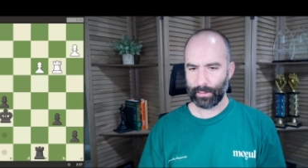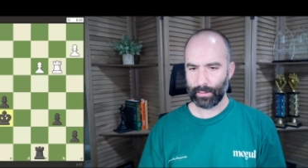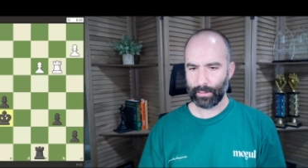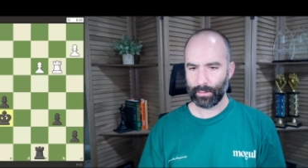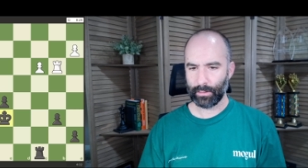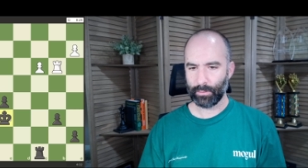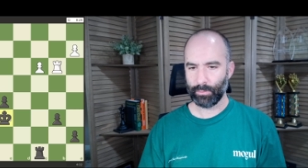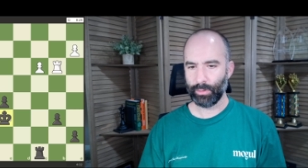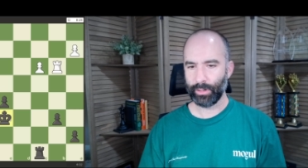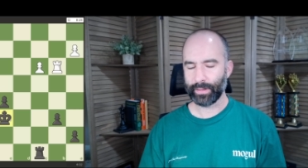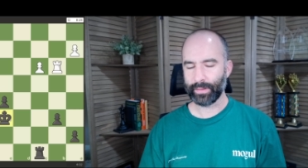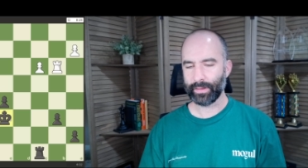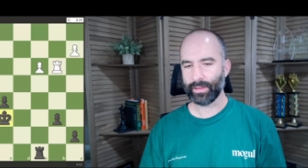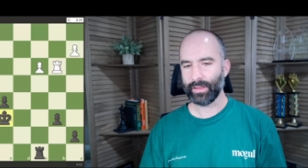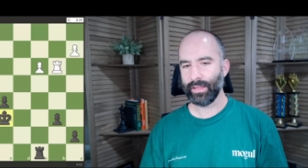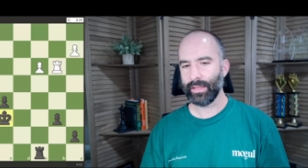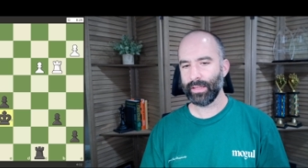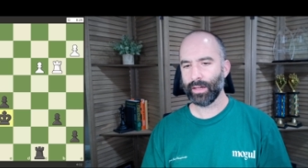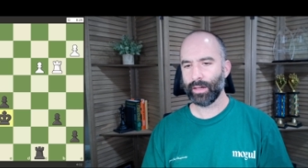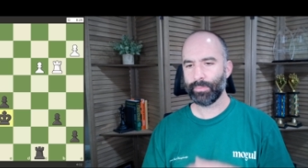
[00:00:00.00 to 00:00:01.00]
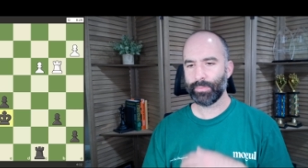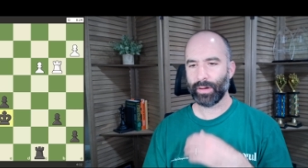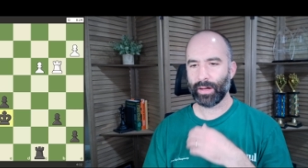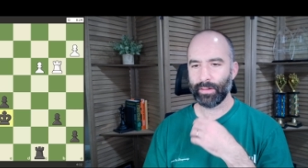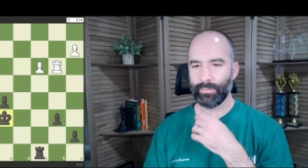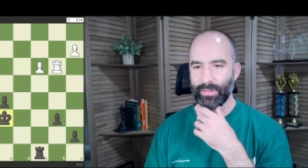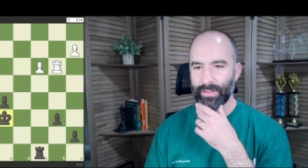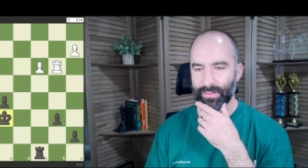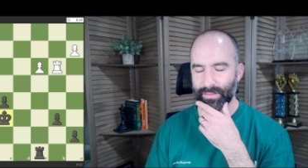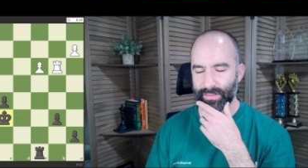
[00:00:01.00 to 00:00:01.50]
I'll bring the king up.
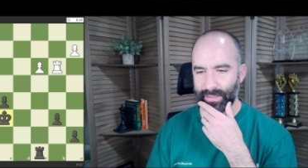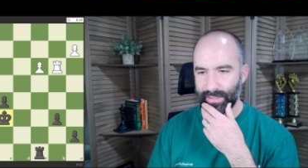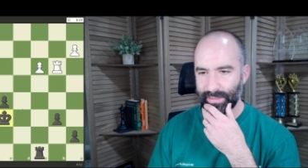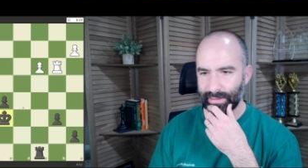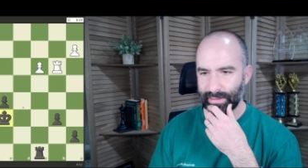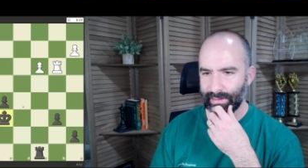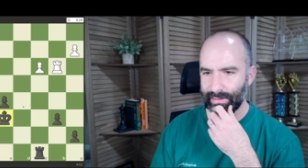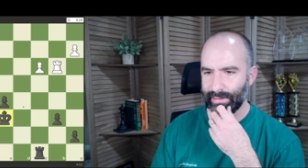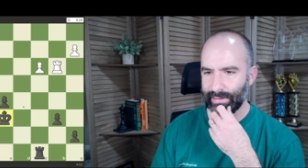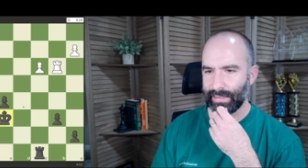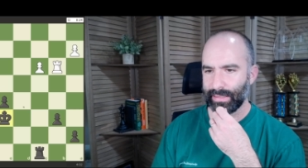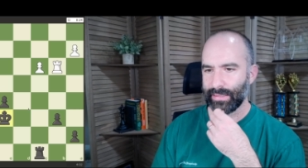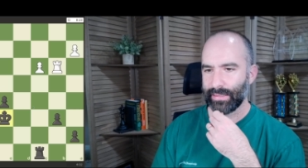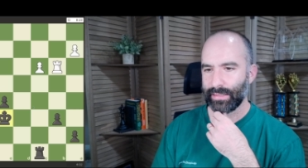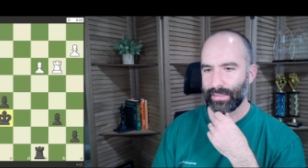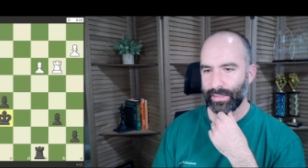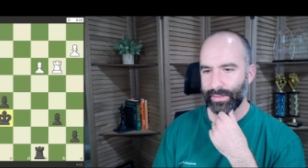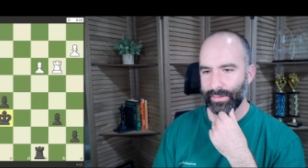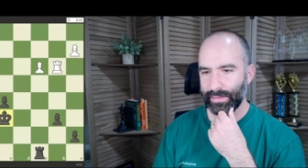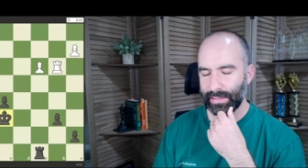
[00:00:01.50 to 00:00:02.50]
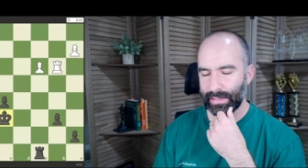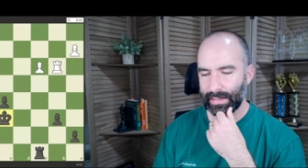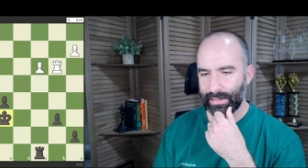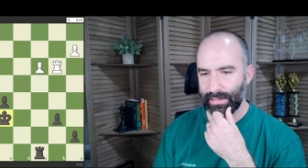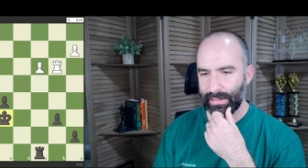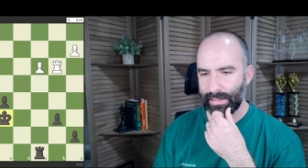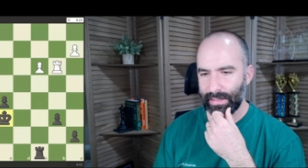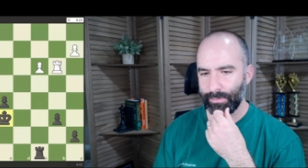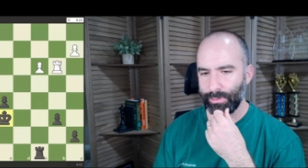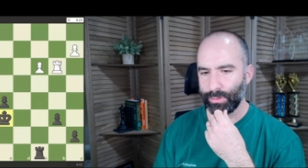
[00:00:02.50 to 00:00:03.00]
Obviously, in the
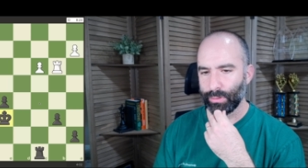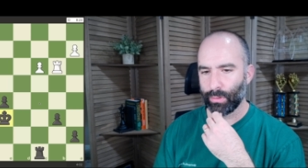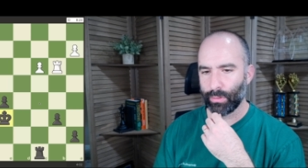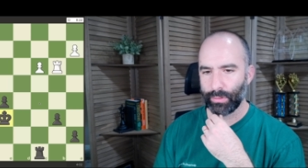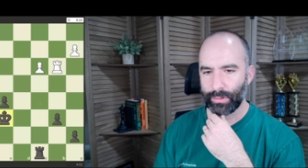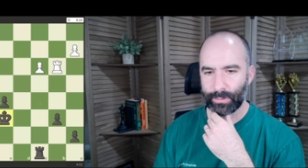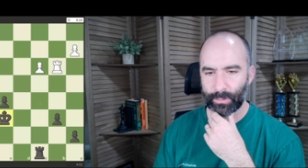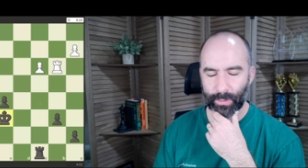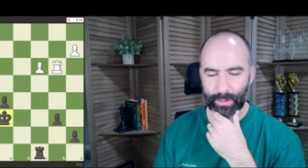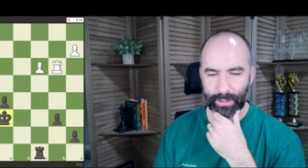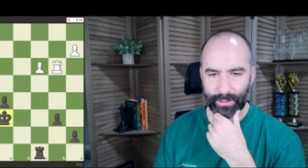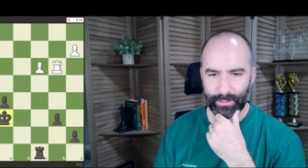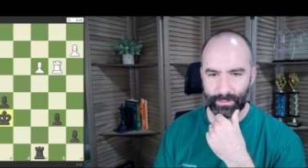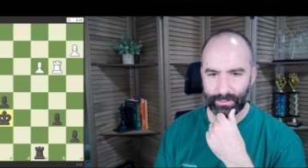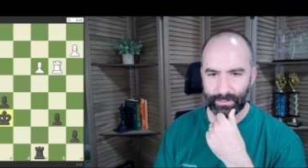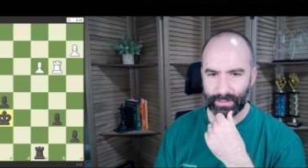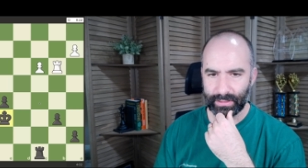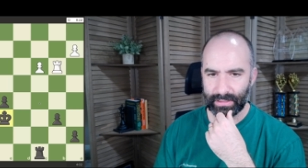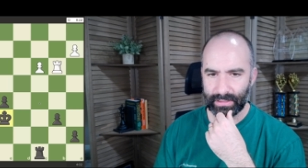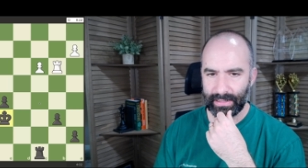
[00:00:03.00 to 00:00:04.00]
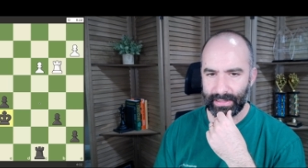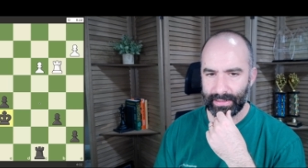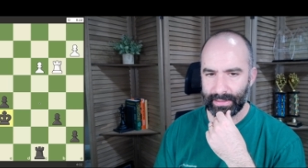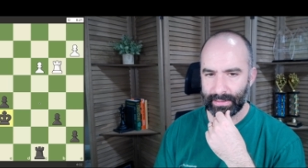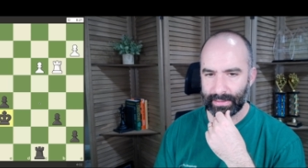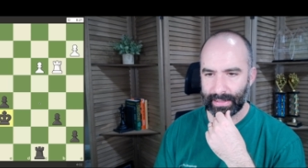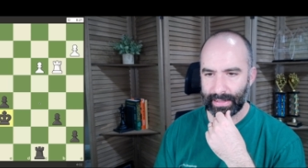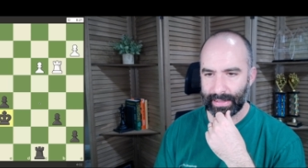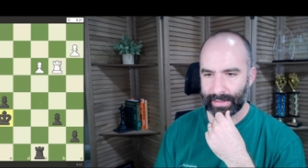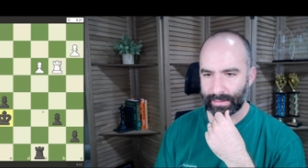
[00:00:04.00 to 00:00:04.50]
endgame, you always want to use the
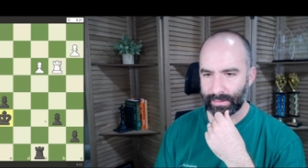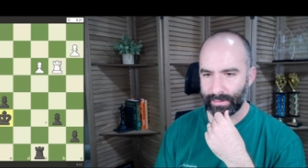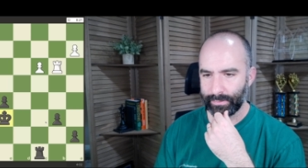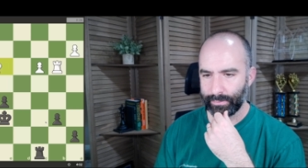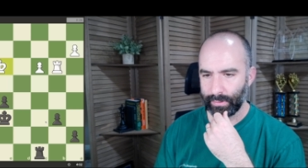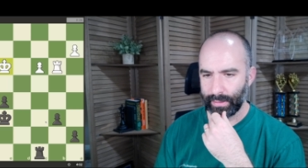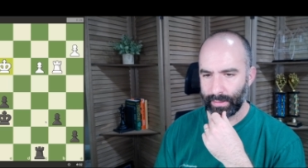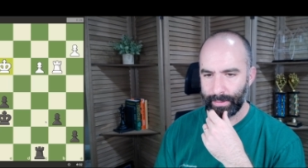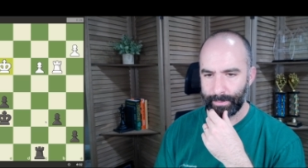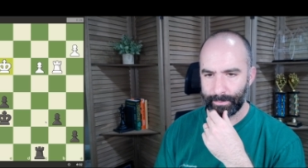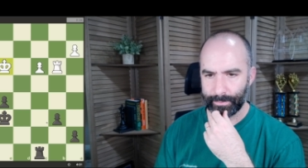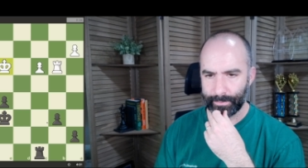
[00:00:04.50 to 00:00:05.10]
king actively.